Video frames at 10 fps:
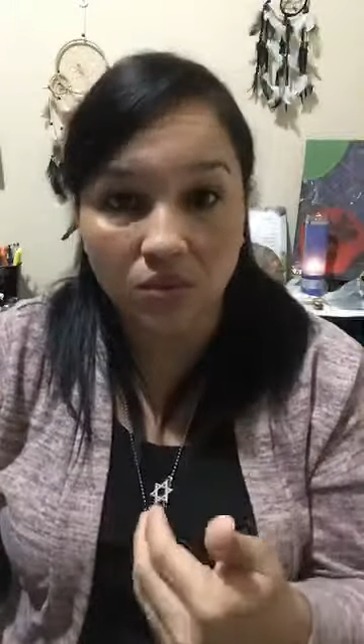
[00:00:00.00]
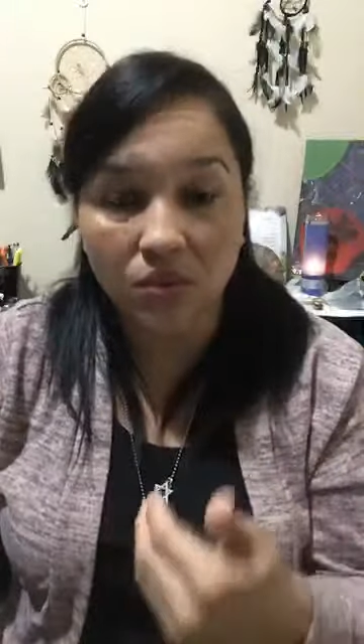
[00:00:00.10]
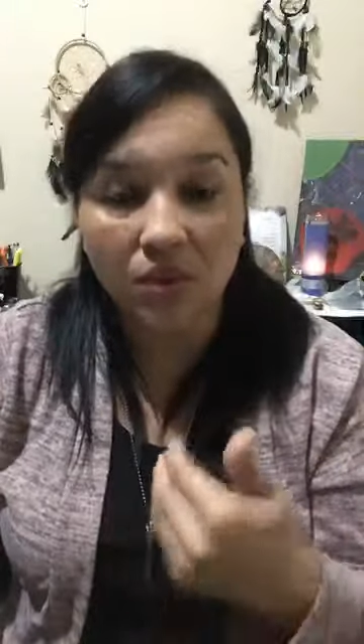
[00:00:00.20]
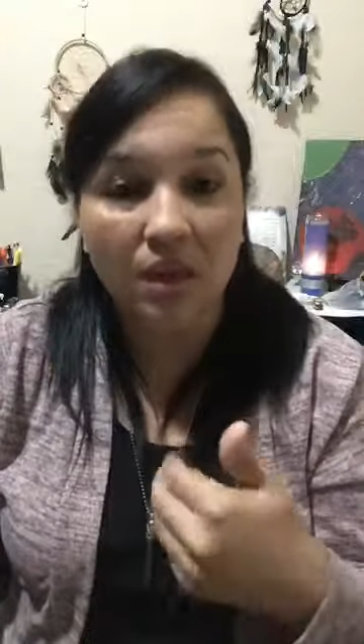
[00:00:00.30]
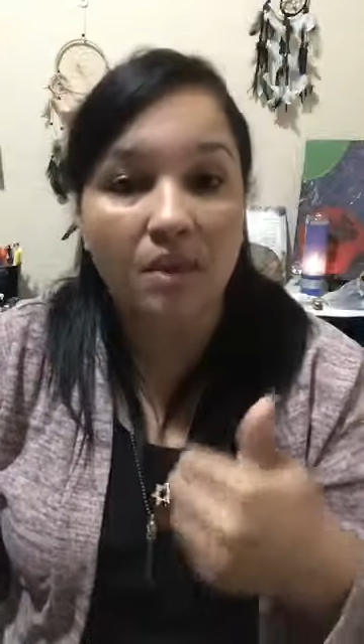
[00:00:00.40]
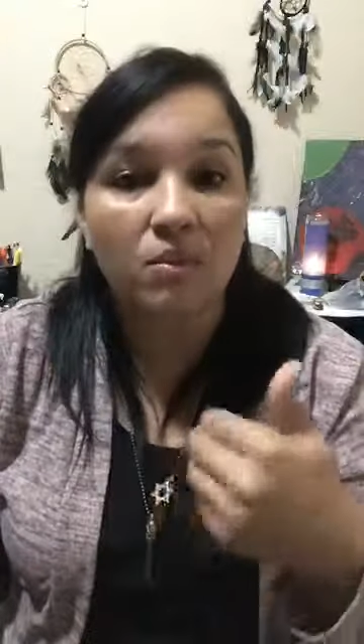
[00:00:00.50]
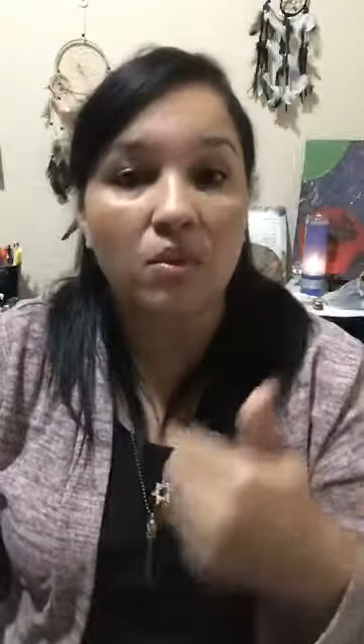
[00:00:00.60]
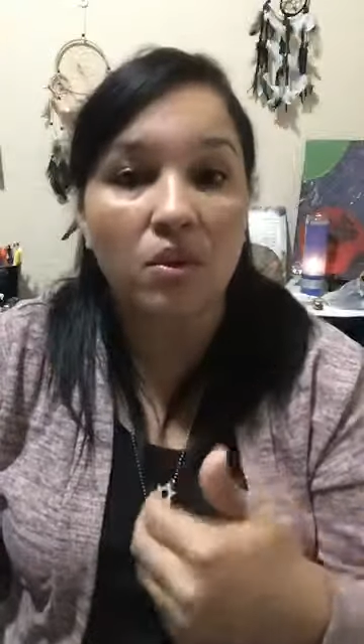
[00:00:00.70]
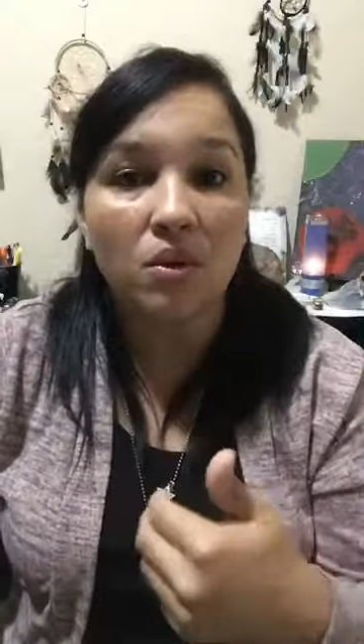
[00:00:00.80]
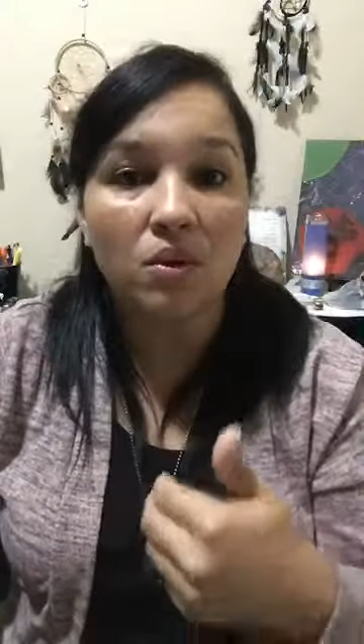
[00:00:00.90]
to get
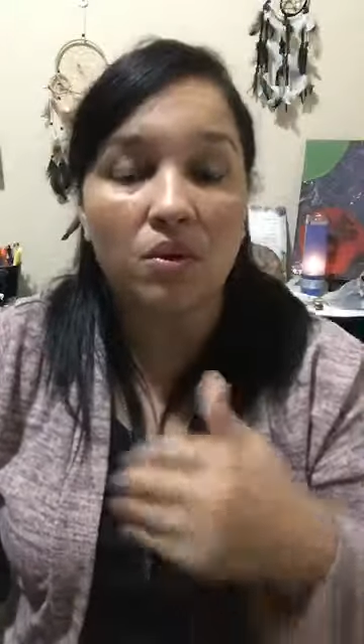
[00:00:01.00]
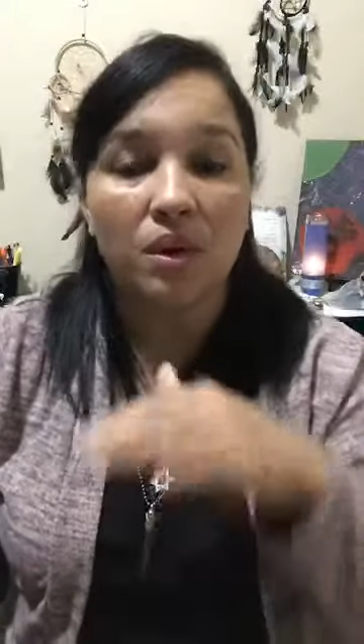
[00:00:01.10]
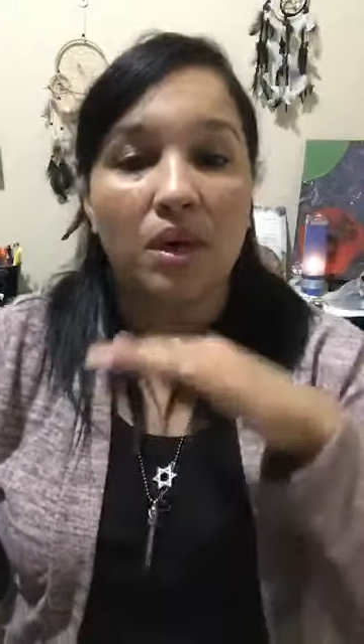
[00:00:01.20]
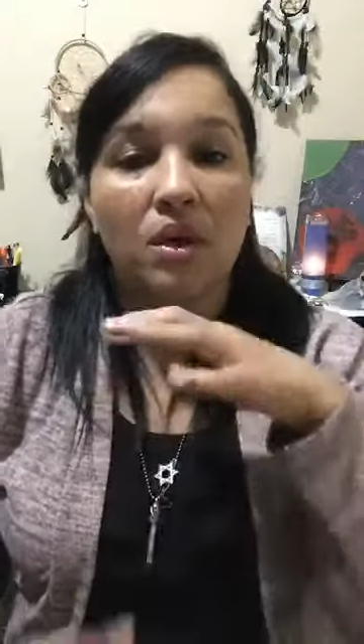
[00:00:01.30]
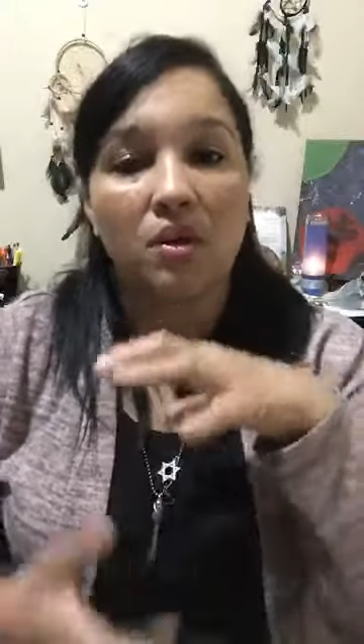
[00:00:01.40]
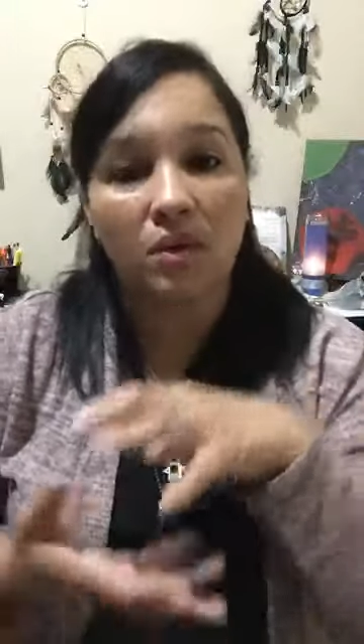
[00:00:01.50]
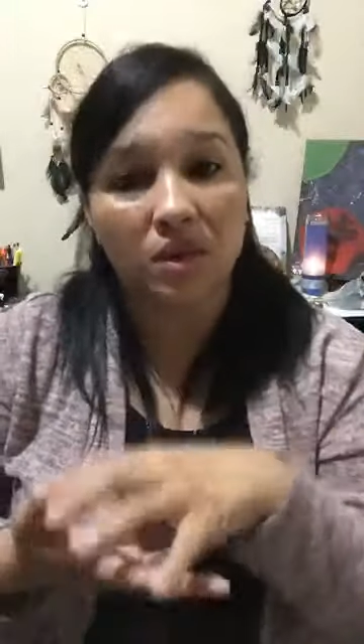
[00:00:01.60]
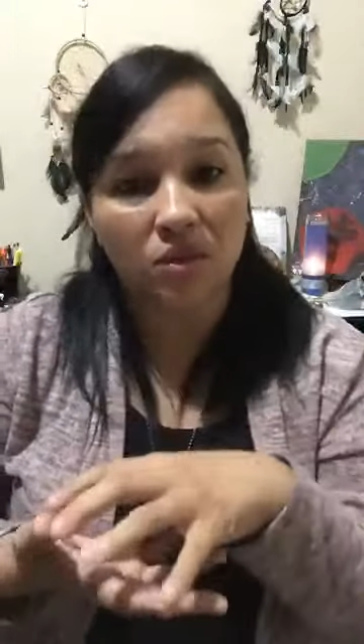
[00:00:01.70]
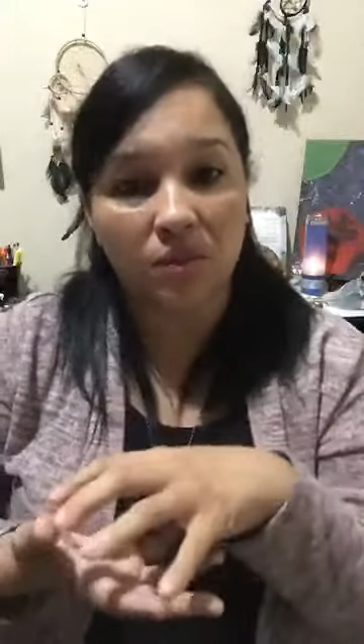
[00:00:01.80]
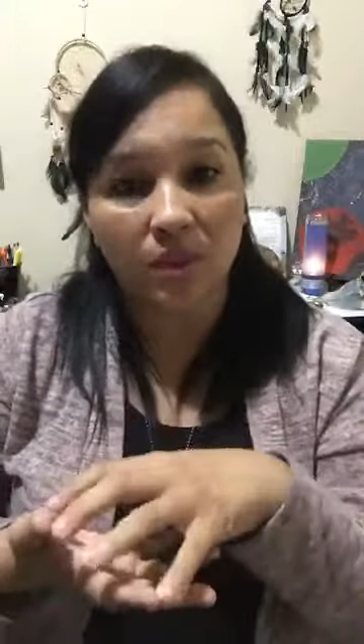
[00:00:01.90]
more in
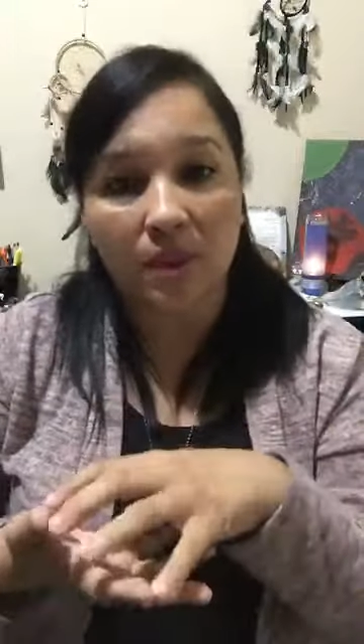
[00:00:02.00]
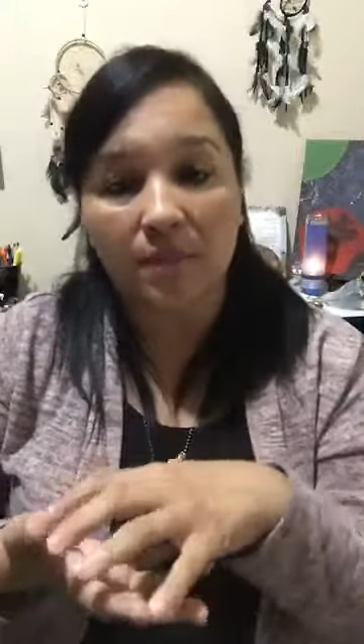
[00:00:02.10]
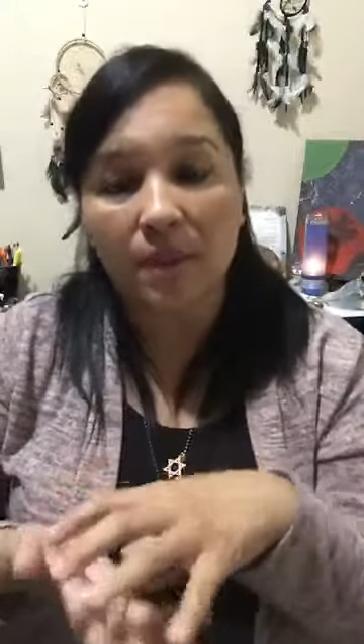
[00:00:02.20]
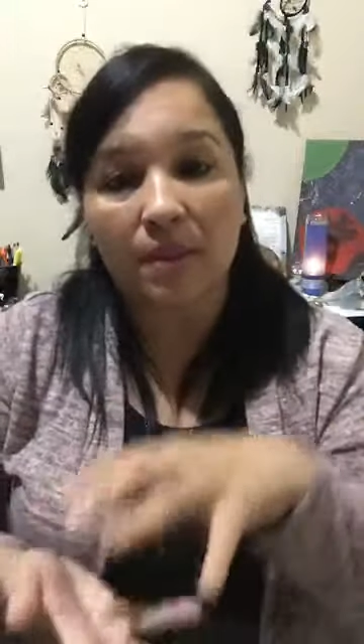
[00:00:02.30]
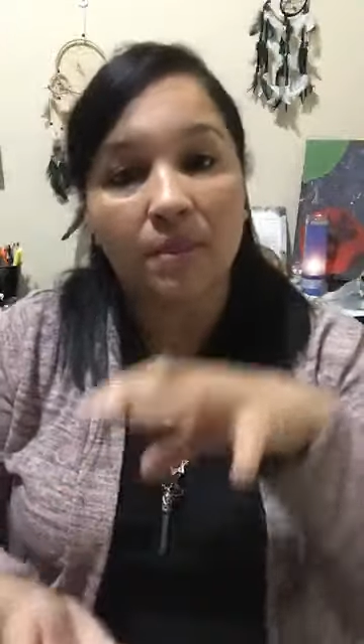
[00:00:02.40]
connection with that part.